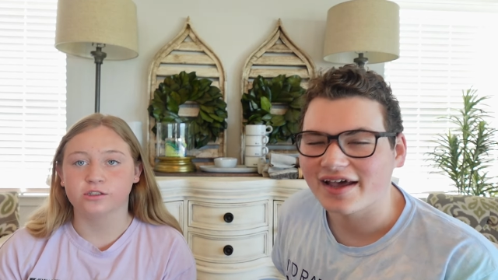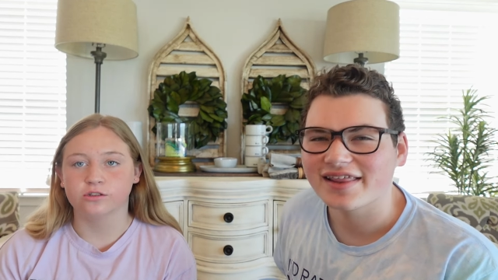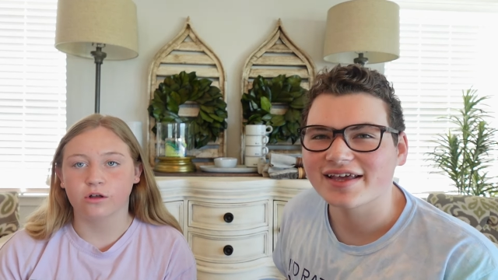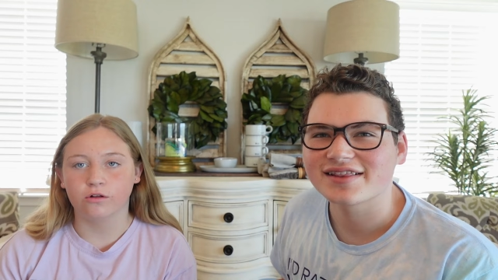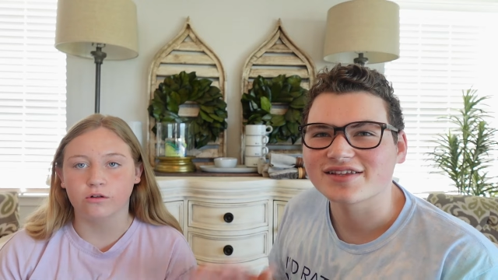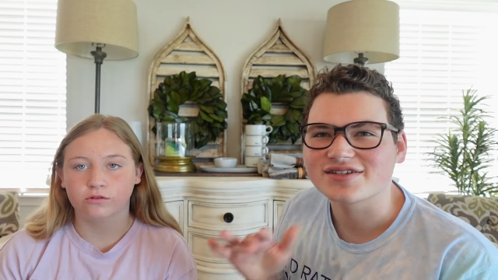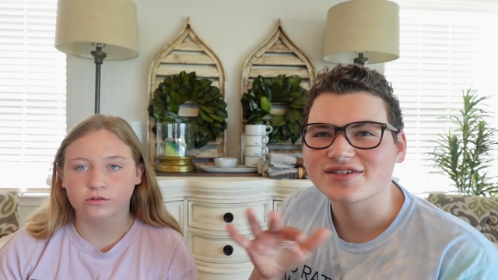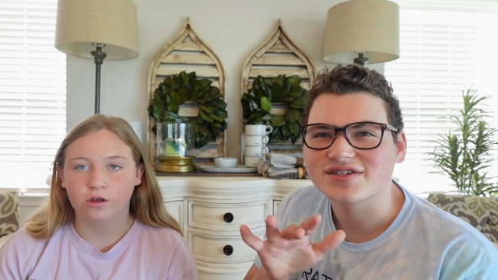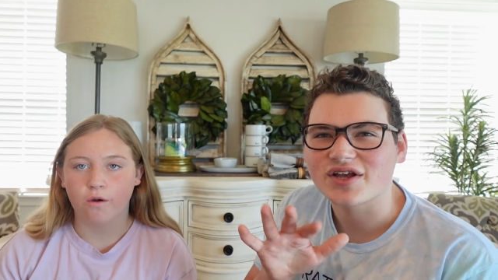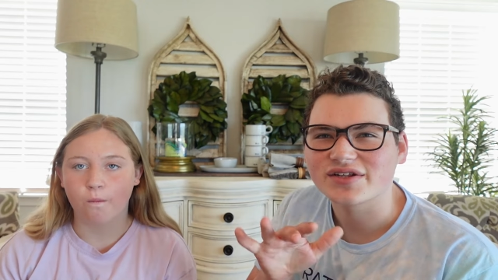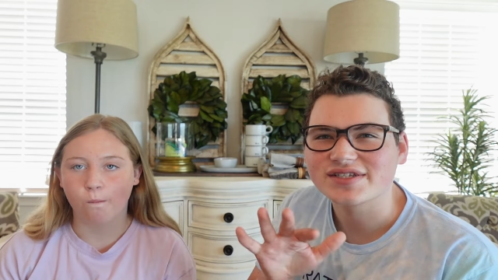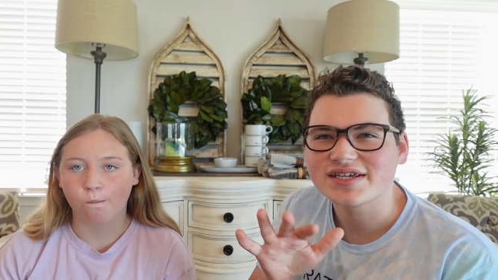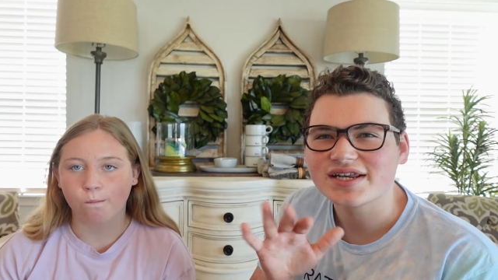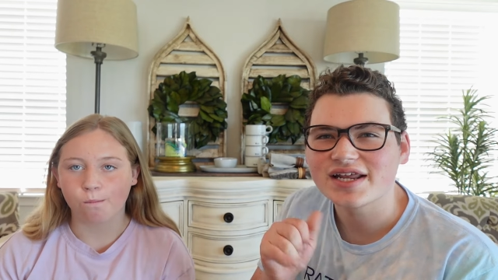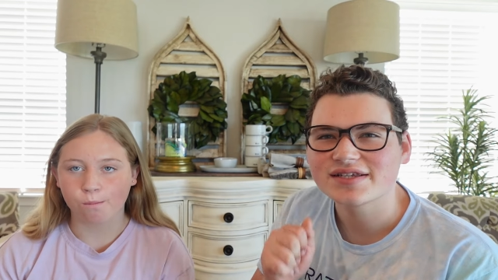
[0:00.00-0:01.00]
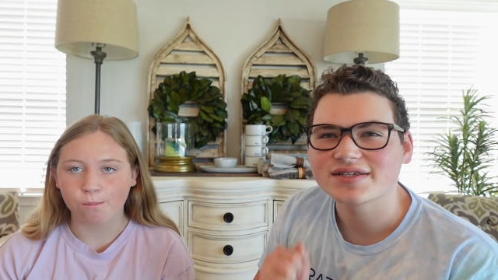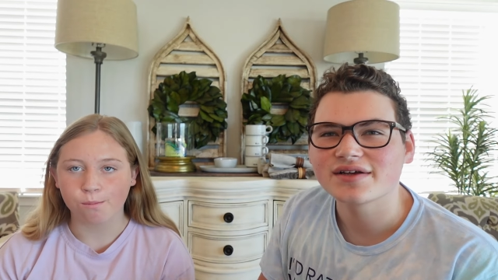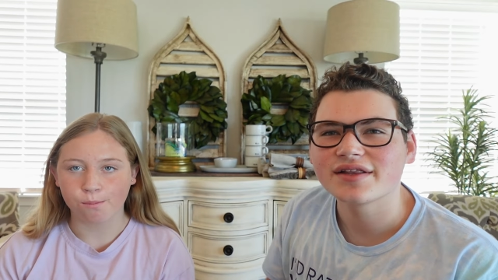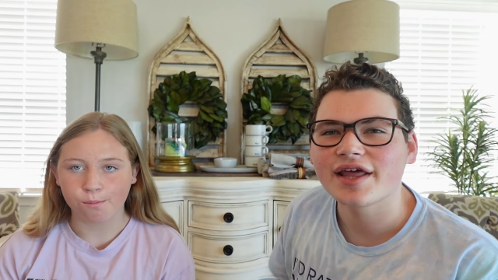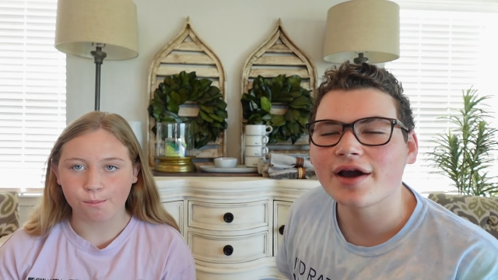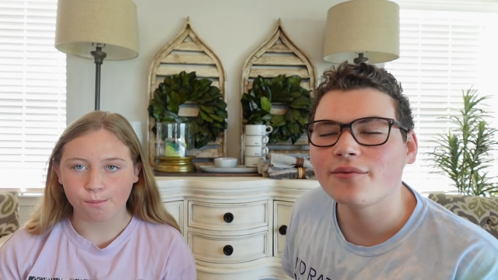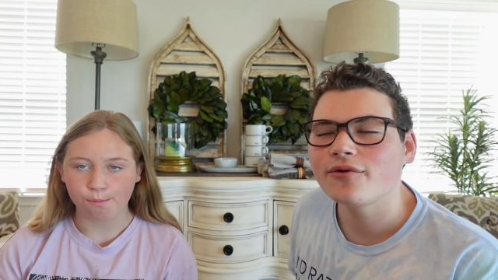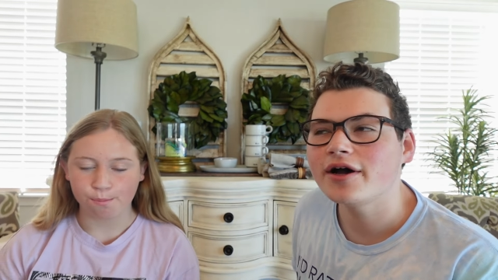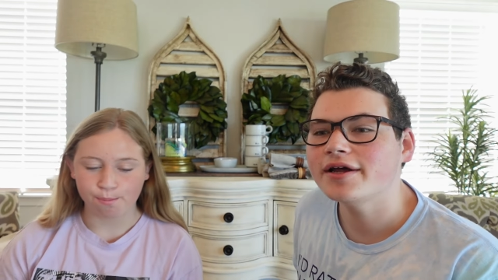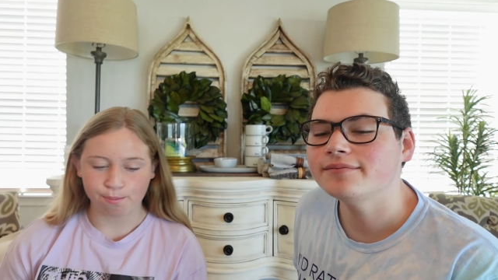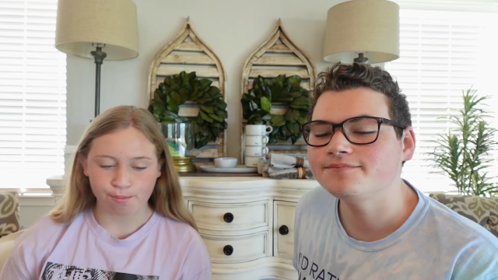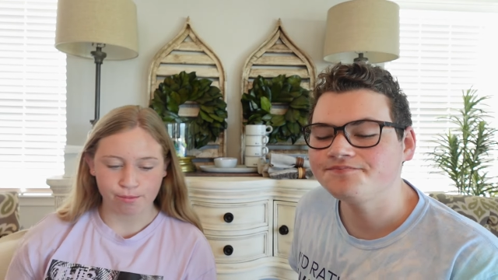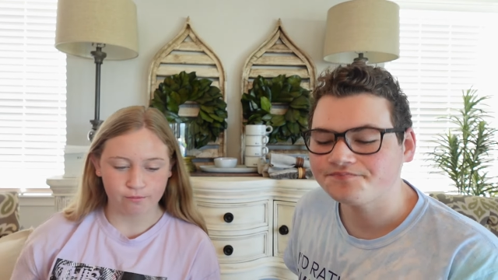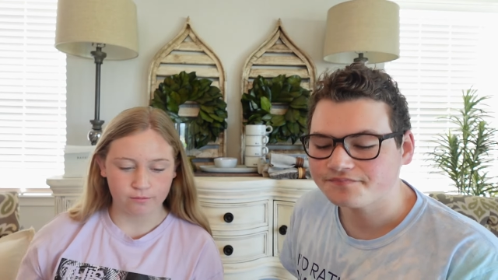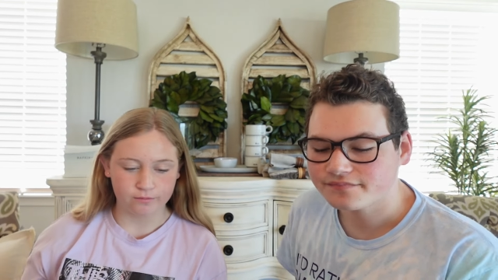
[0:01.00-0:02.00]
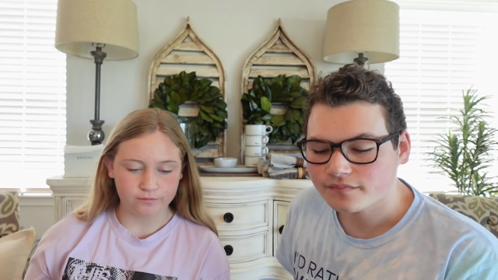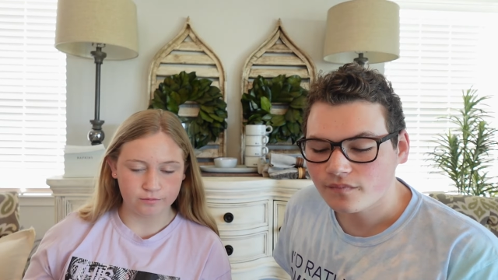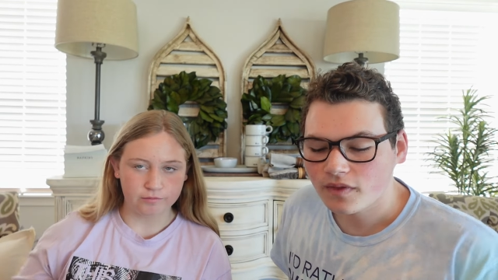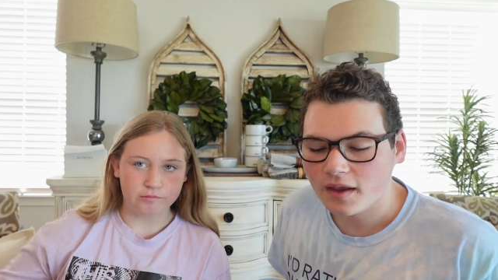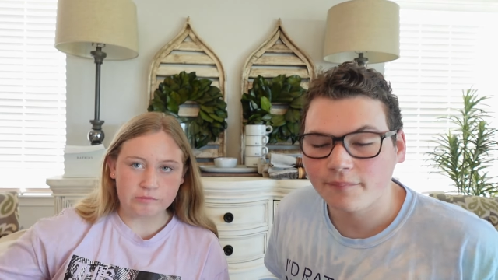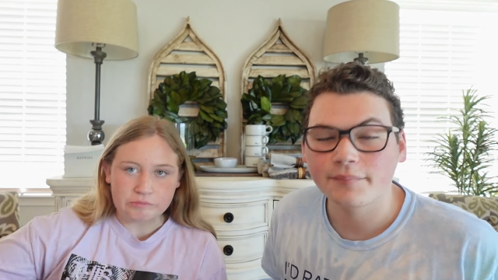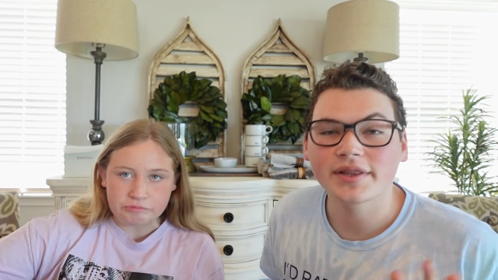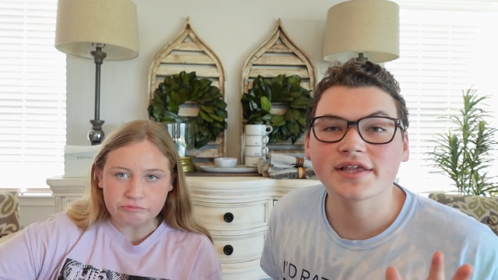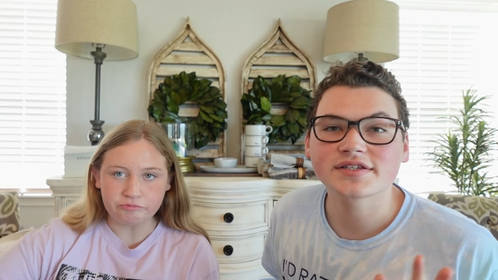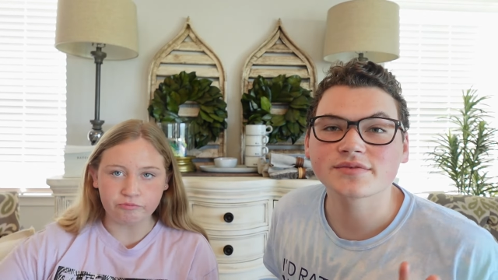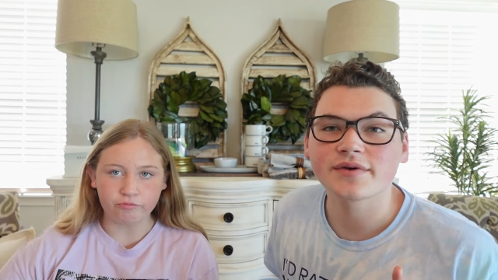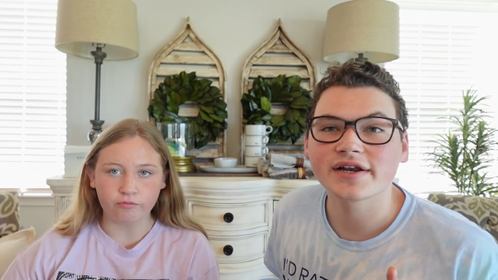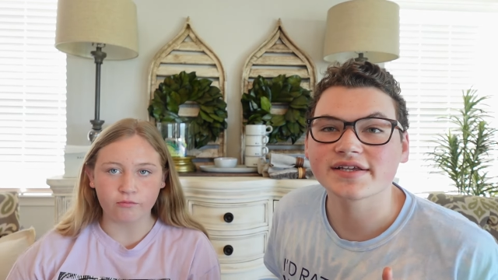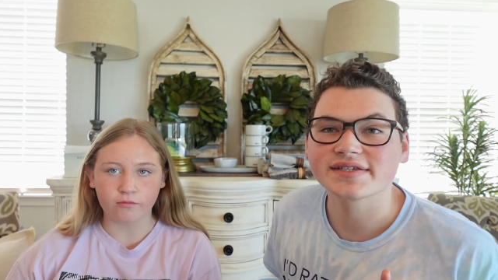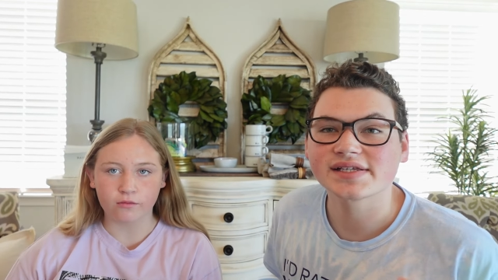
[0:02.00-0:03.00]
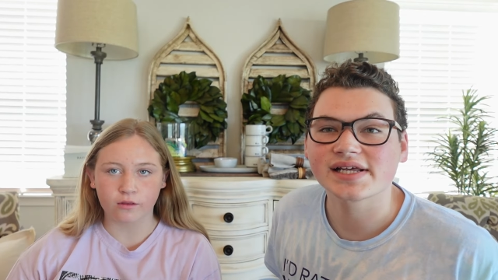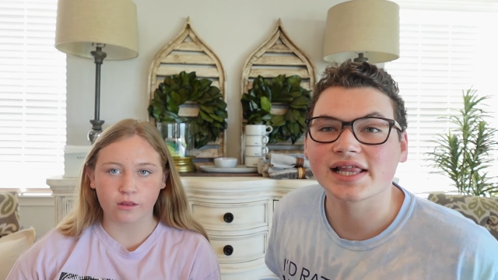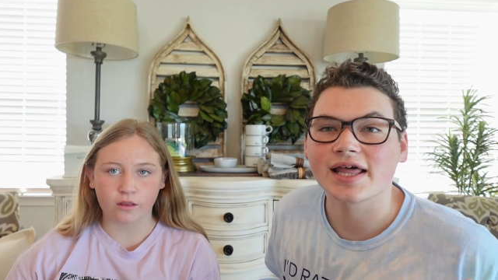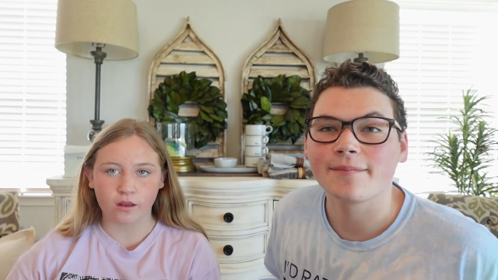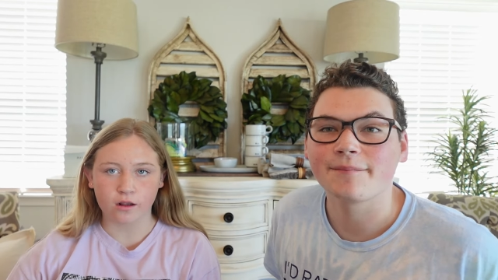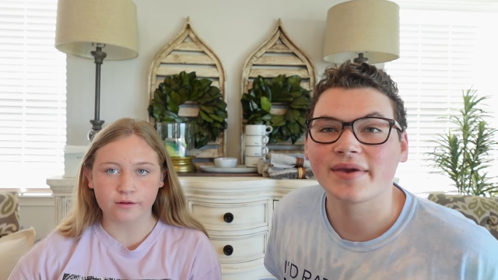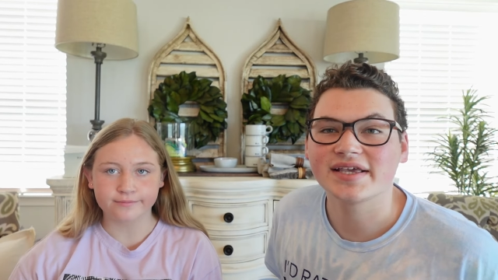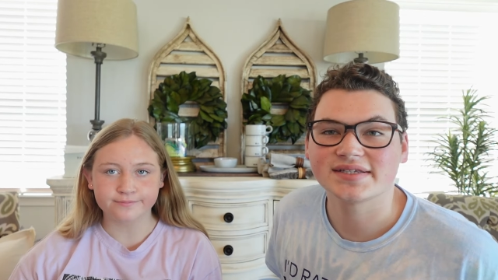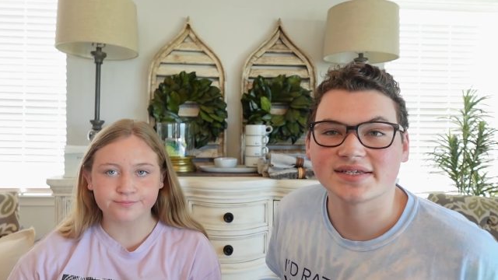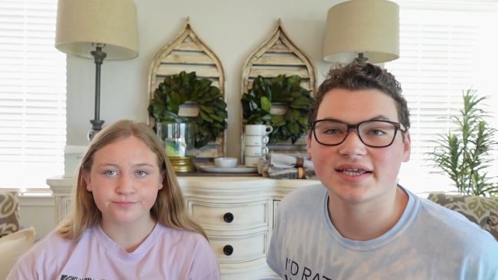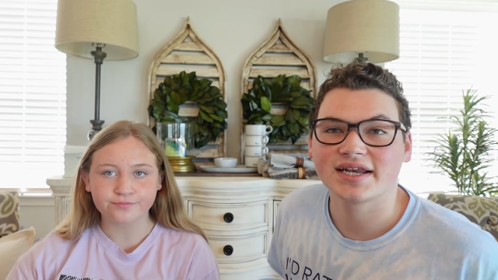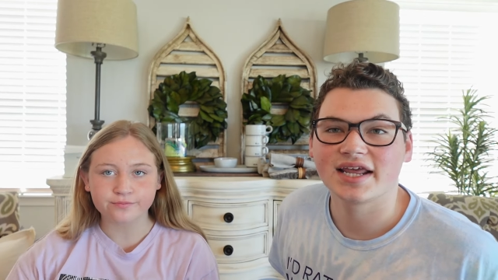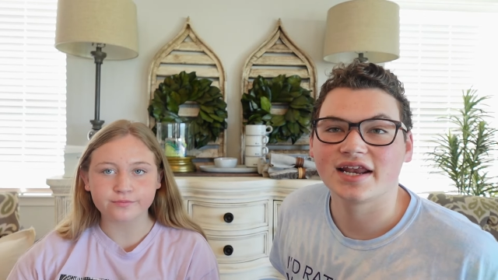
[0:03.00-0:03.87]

Speaker 1: I like the saltiness on that one. But this one is still amazing.